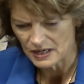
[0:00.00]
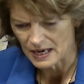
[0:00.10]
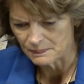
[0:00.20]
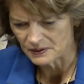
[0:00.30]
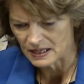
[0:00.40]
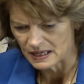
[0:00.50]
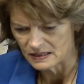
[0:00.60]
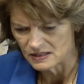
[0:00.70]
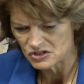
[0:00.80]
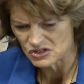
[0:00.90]
Applegate,
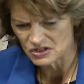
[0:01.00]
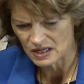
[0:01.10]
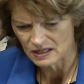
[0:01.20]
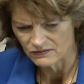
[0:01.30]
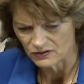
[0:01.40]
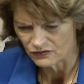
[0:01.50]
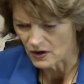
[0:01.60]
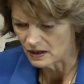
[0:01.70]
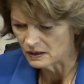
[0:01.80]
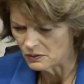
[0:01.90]
and this is kind of a
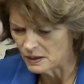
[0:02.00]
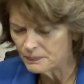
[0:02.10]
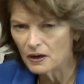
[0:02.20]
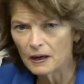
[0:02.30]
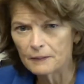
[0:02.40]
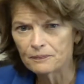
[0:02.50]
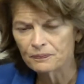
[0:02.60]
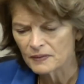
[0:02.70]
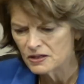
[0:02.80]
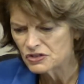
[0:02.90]
follow-up on
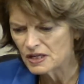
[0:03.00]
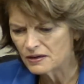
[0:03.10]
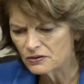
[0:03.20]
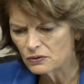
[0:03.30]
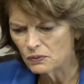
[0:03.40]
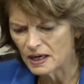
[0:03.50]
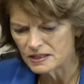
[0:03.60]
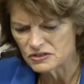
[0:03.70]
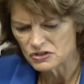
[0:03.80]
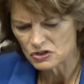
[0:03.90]
Senator
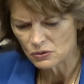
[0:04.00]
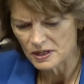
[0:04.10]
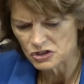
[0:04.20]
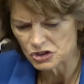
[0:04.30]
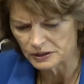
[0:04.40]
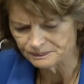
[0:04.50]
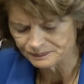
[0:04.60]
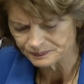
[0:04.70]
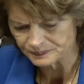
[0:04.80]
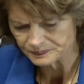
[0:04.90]
Wyden's question,
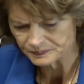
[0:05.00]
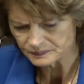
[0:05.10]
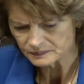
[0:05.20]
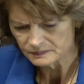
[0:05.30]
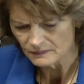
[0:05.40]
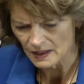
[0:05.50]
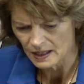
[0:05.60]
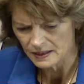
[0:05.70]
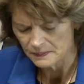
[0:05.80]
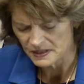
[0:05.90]

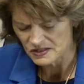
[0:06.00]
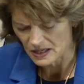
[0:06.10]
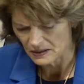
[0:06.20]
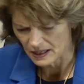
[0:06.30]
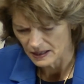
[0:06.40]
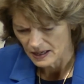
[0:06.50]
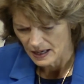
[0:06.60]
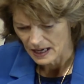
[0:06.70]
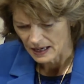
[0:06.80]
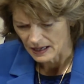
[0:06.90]
because
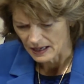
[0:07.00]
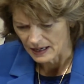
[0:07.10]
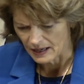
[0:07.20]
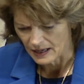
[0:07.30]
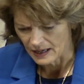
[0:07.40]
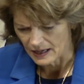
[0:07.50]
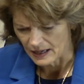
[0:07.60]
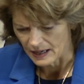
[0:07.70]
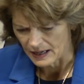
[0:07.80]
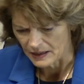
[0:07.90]

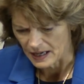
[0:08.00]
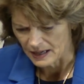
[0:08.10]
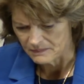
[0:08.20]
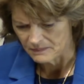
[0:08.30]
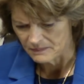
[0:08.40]
I